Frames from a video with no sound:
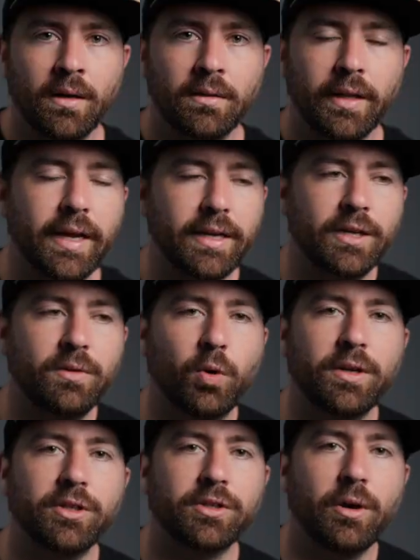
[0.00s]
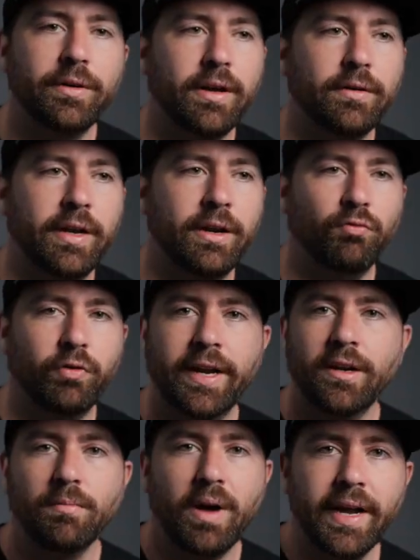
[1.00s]
Like I didn't want to just go down a
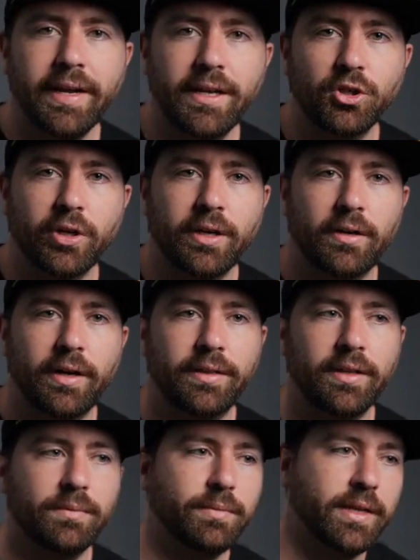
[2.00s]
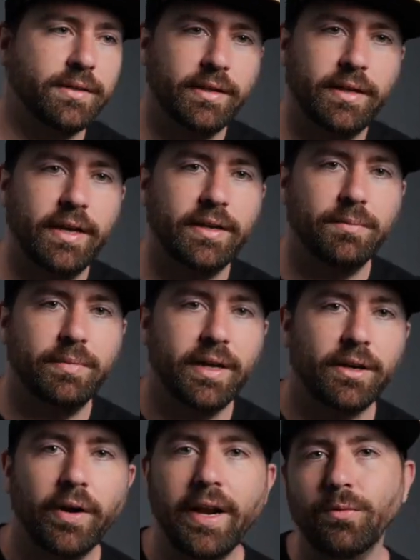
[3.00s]
random hiking trail and then get to the end and be
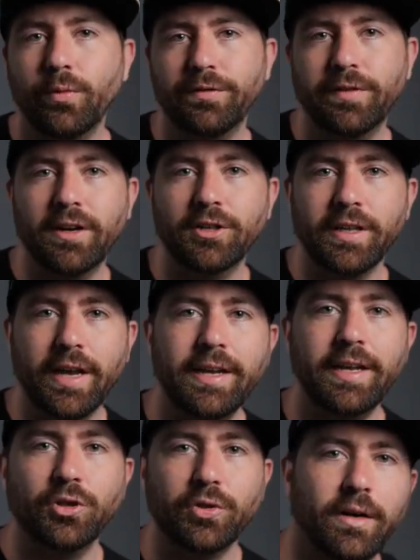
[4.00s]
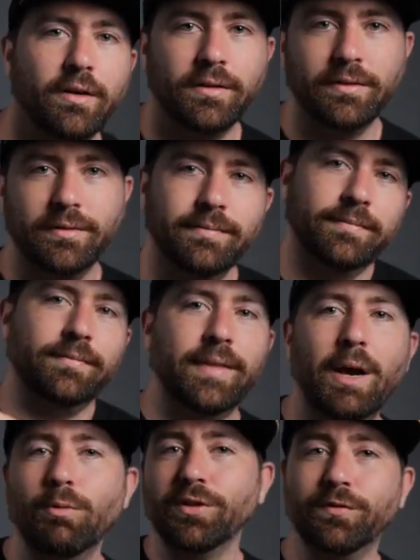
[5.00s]
like, great, we finished the hiking trail.
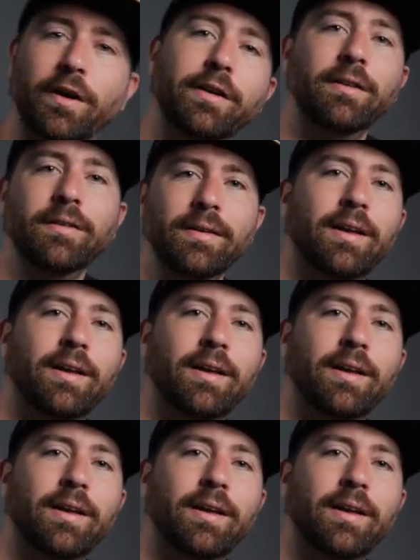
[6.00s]
That was fun.